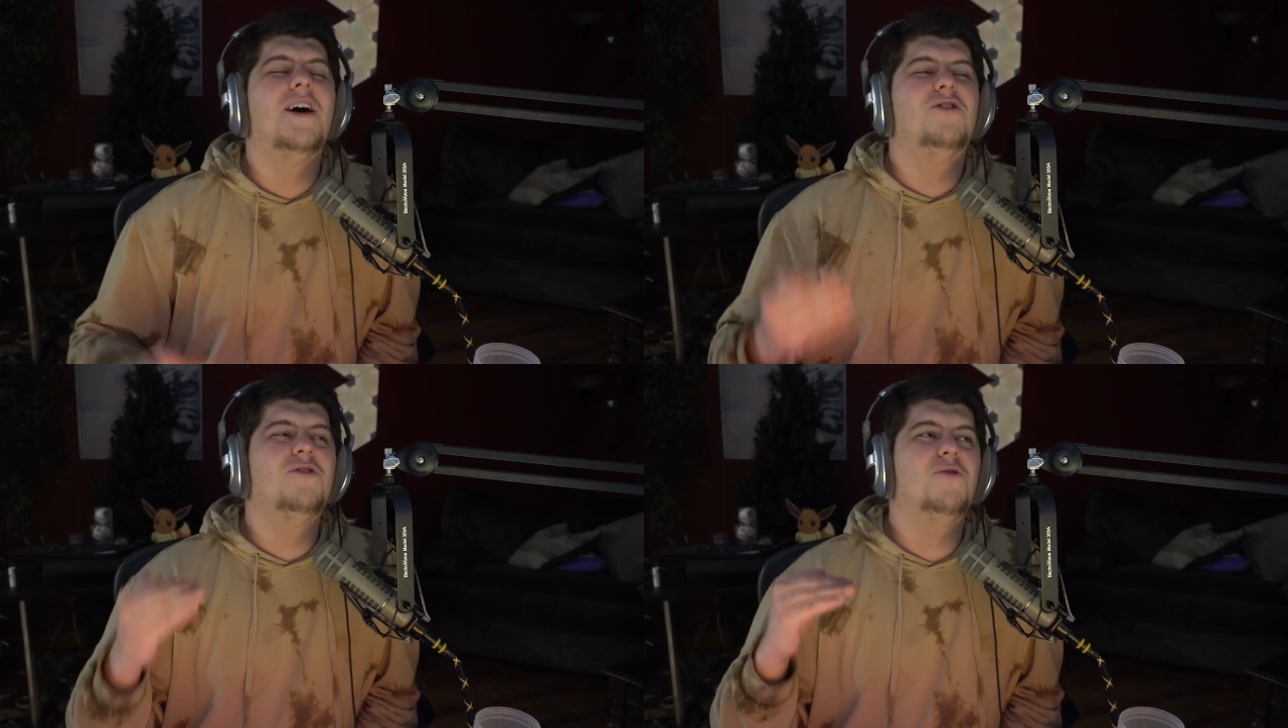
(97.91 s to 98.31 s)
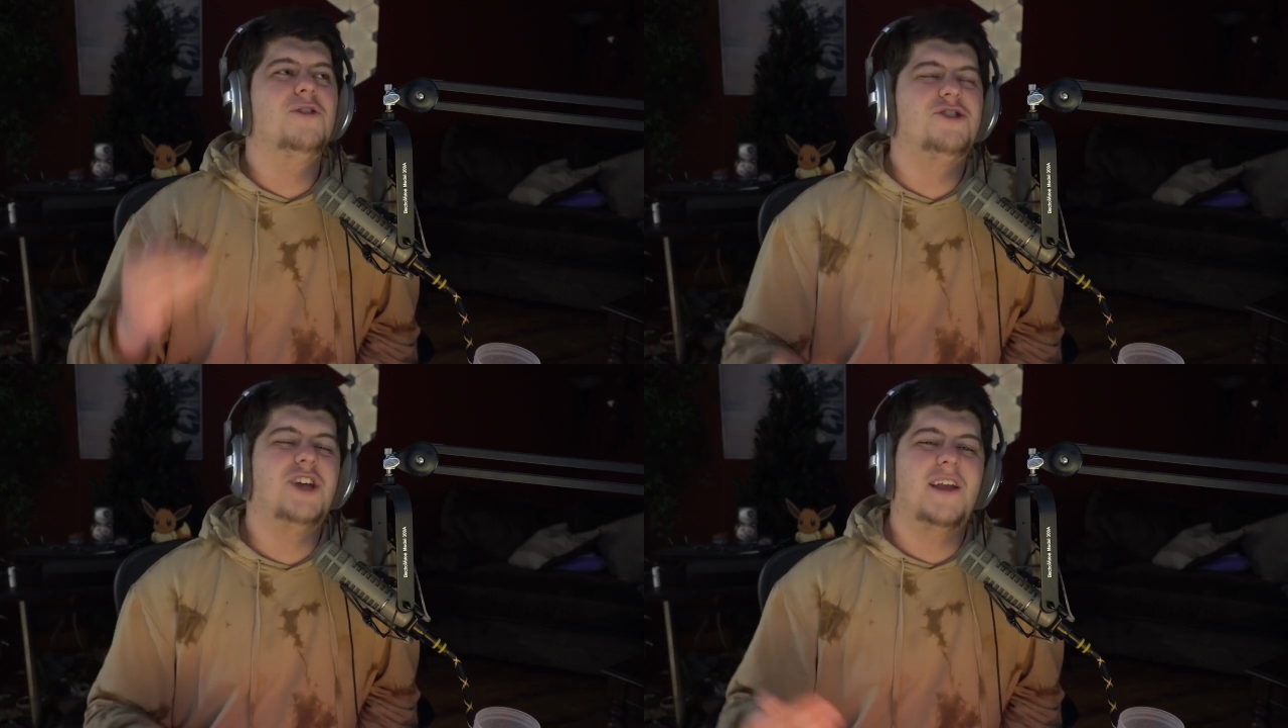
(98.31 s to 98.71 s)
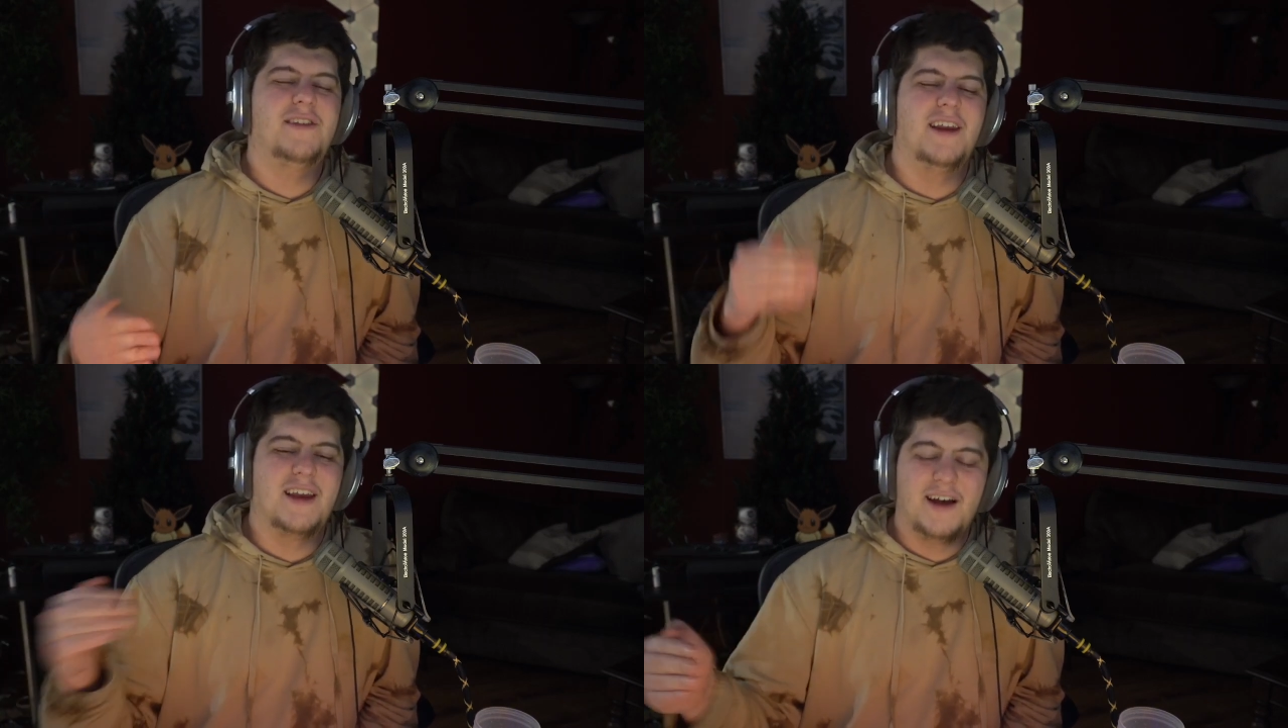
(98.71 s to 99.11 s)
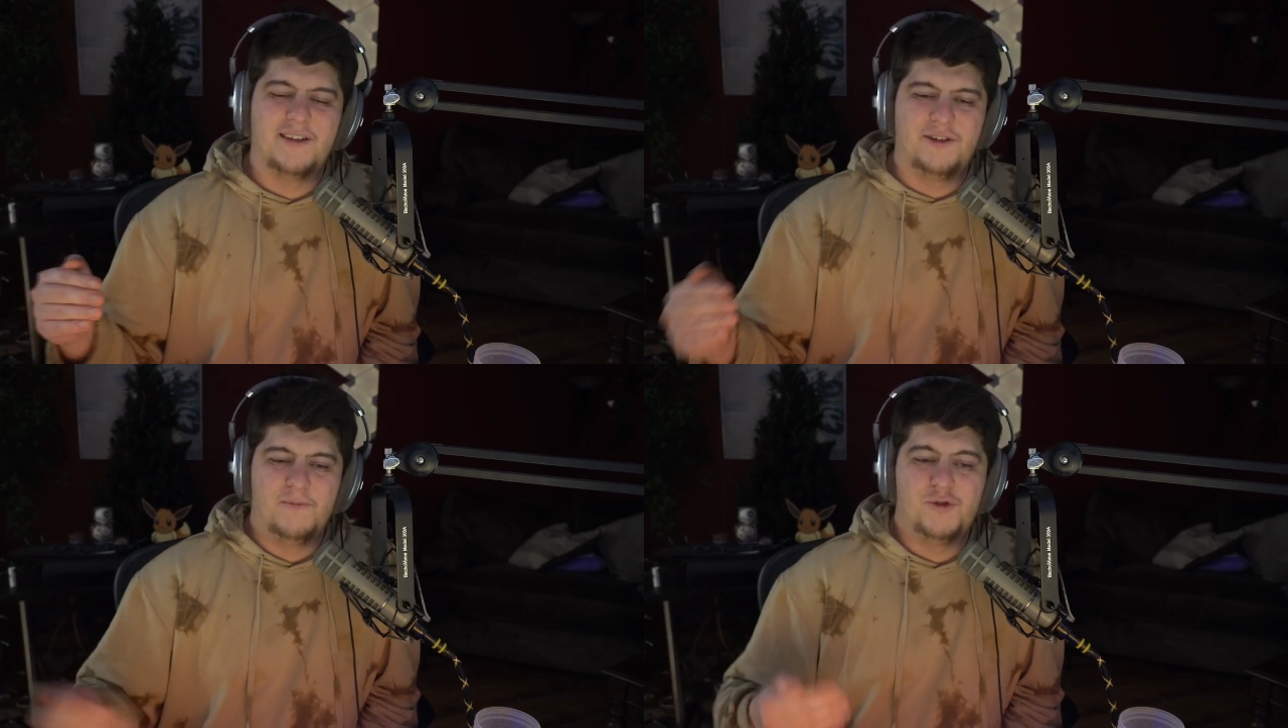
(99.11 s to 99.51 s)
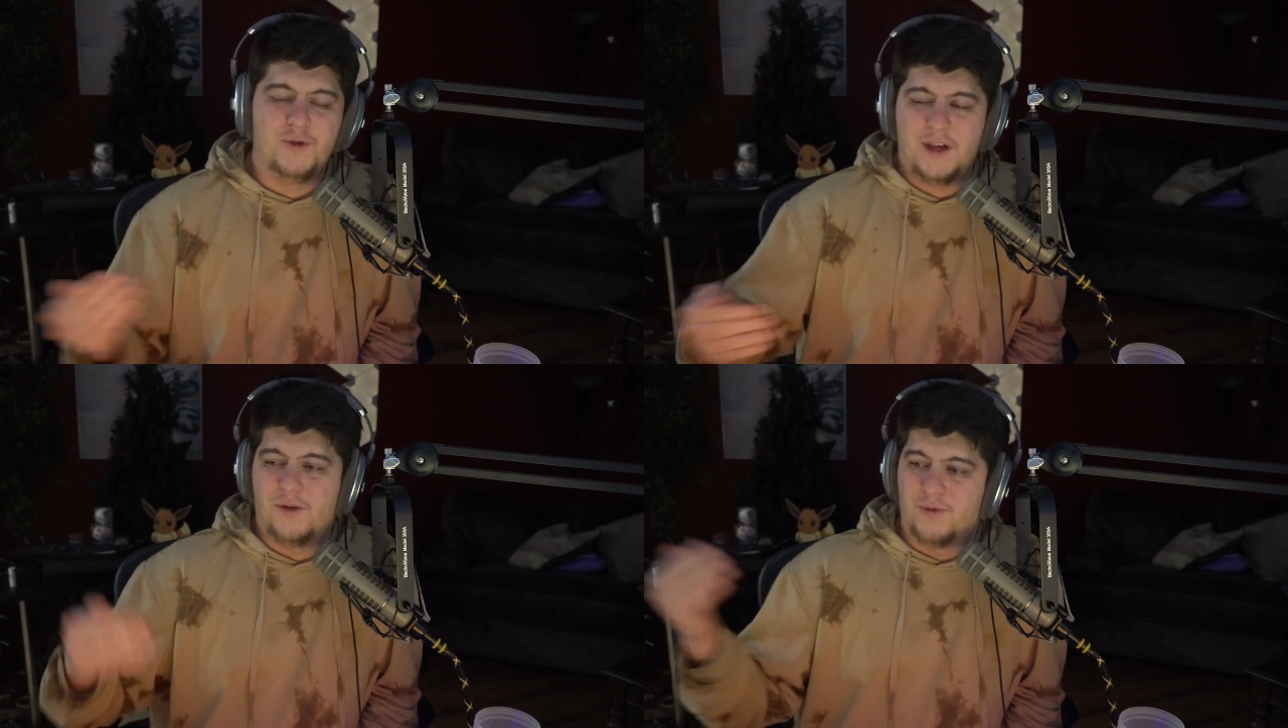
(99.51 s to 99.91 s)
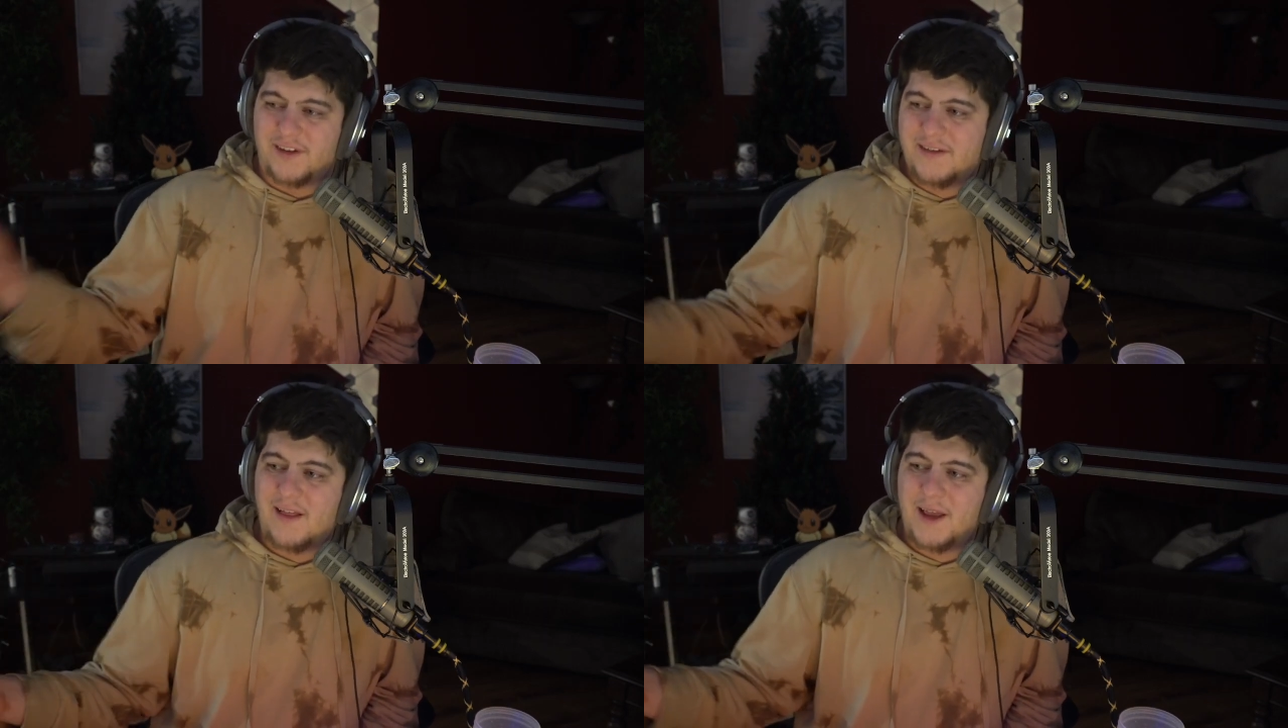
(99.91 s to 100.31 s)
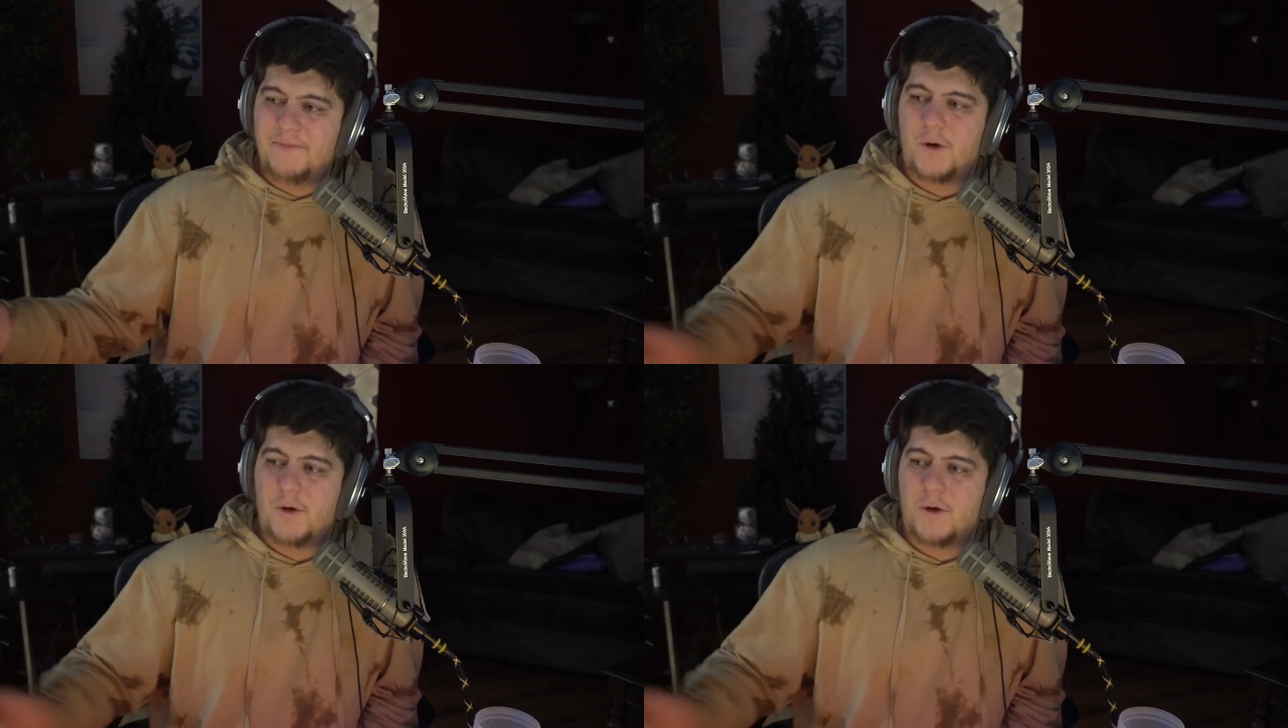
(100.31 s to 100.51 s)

just for a chance to get a console to either resell it